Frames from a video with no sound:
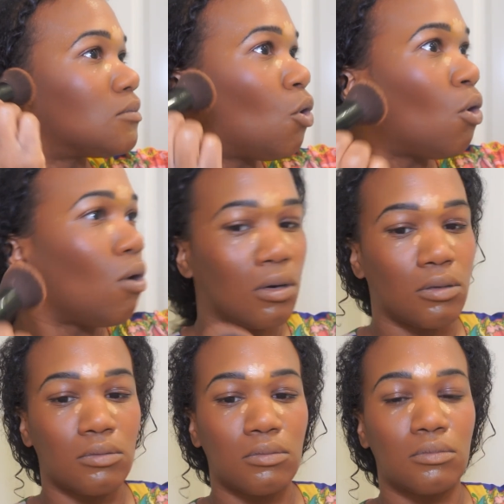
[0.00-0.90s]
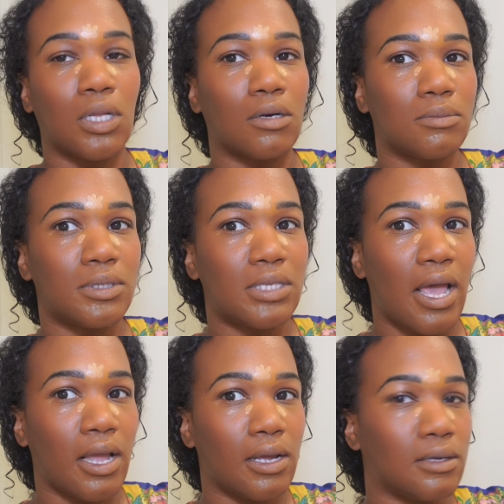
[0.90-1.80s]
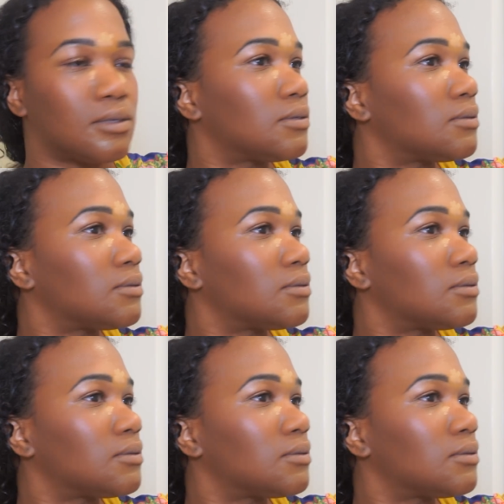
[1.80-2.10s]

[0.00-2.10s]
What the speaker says: Ooh, that was a mistake.